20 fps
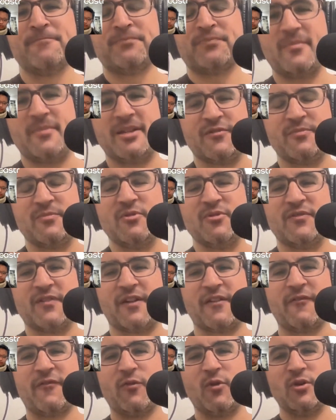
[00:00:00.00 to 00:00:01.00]
and
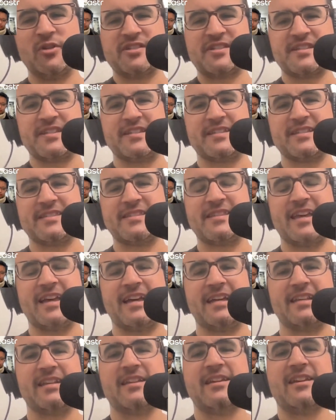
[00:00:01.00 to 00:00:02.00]
moving forces
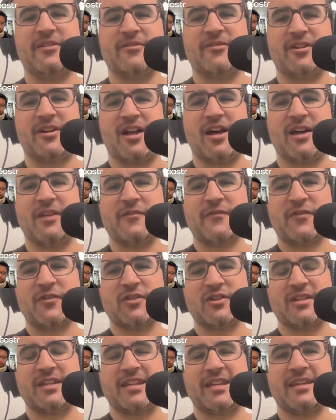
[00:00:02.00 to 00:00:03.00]
that are not
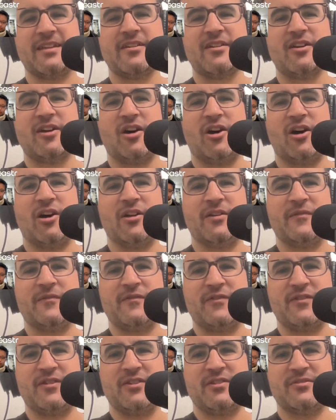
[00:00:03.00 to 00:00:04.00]
fully on
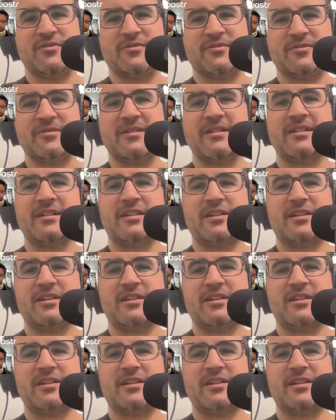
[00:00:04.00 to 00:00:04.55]
view